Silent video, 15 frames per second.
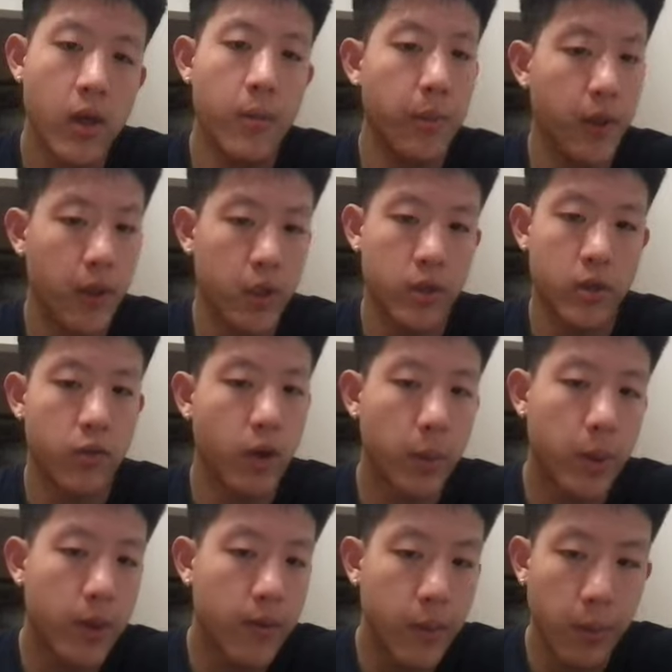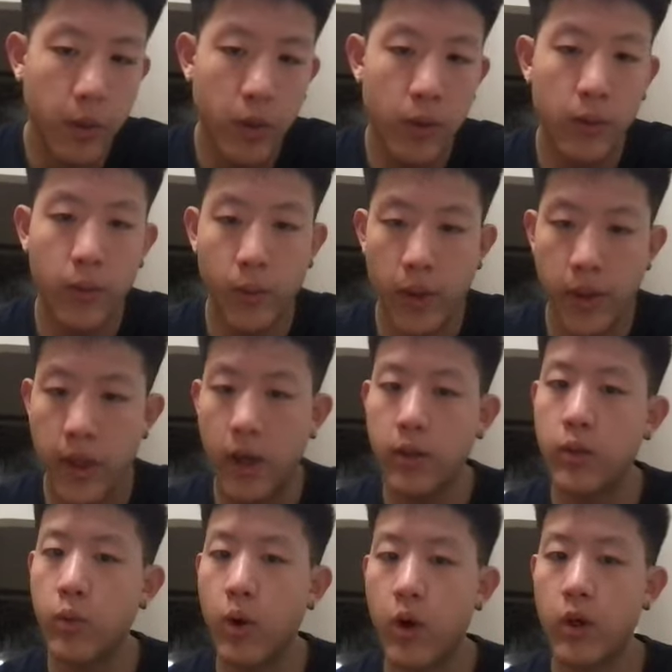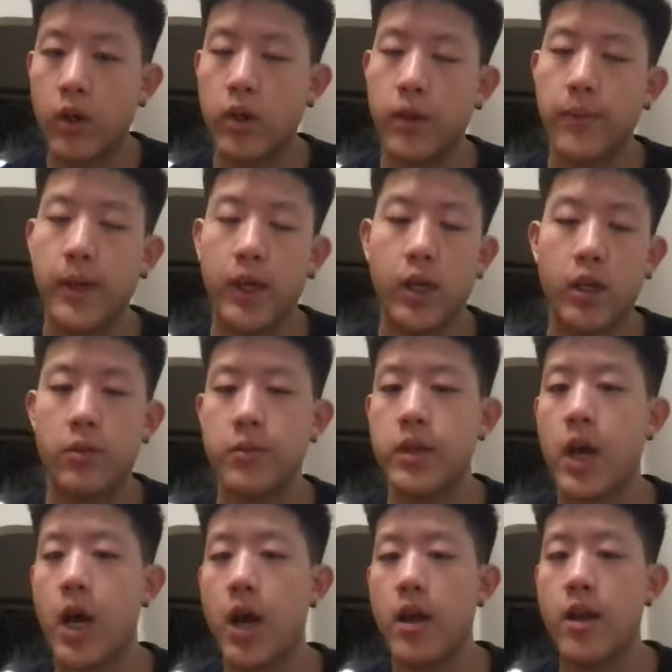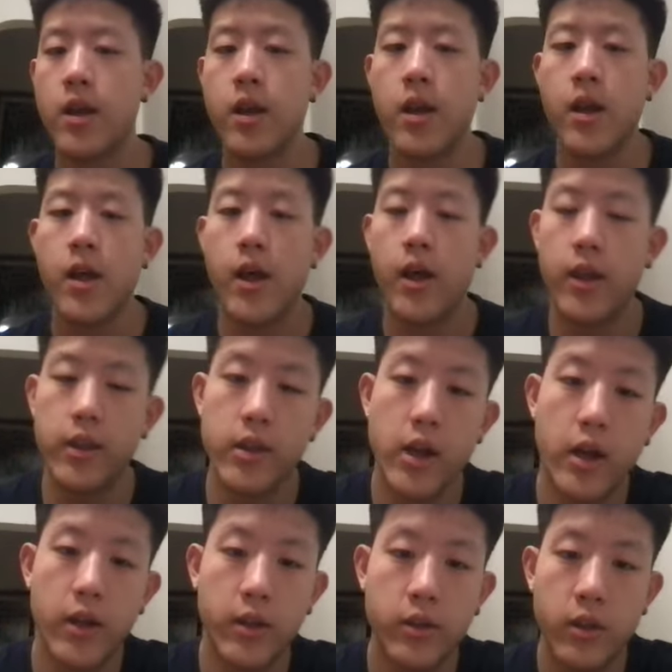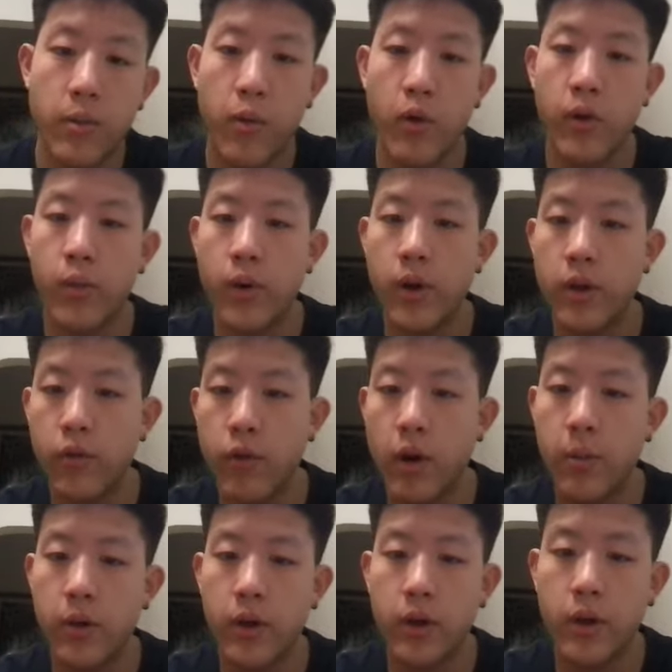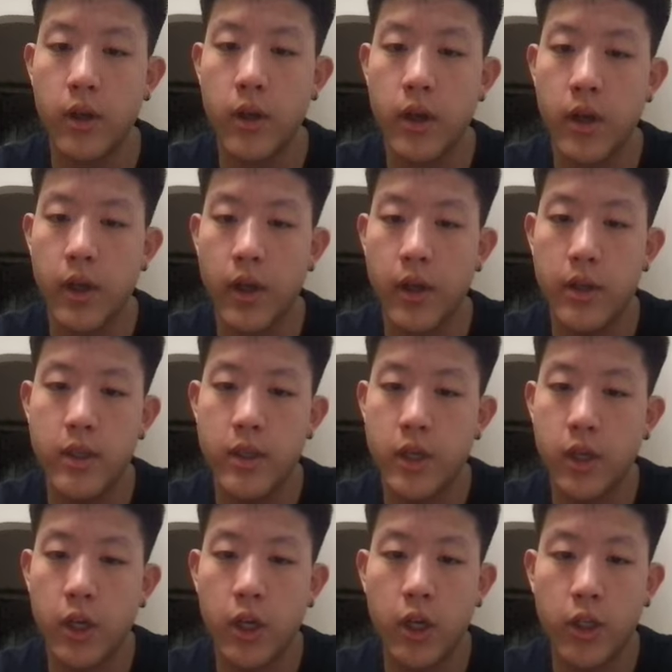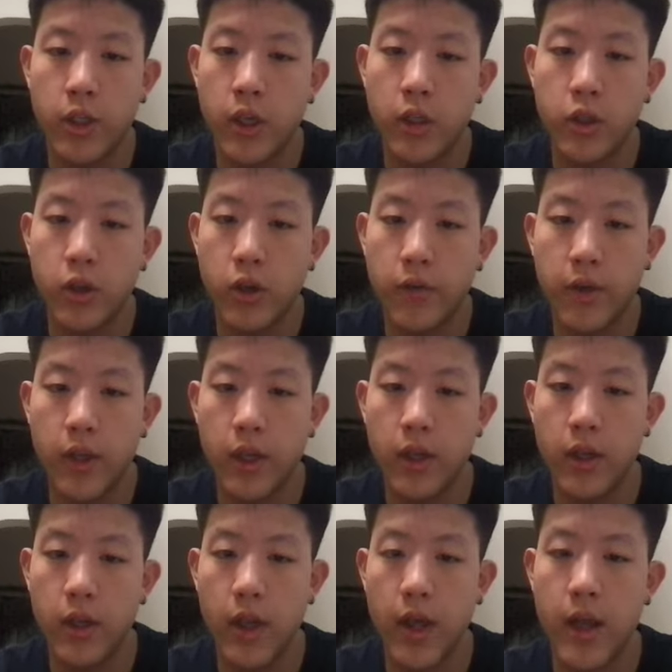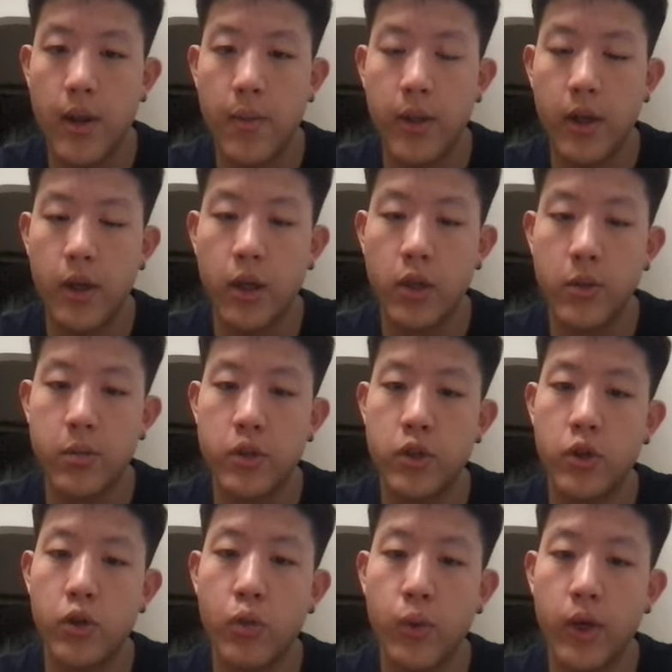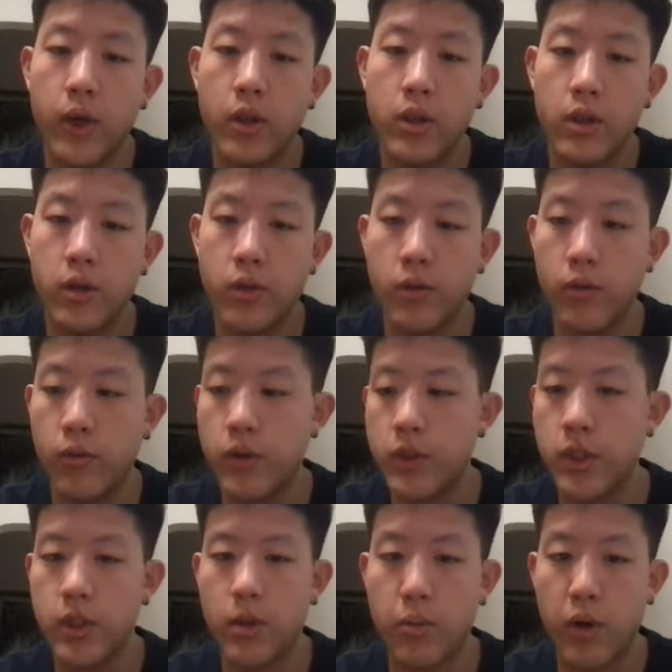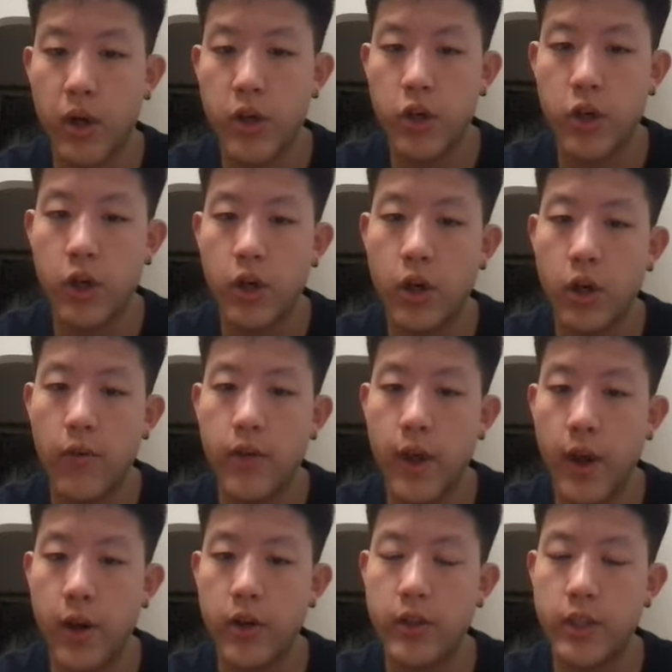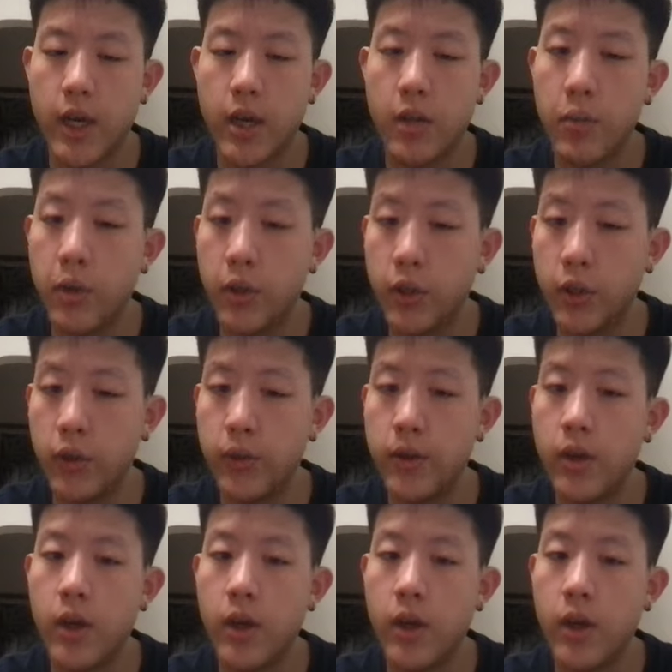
Because the rubber of the balloon, without the water, it becomes hot, and uh, to the point where the rubber isn't a good conductor of heat, and it becomes too weak to resist the pressure of the air inside the balloon.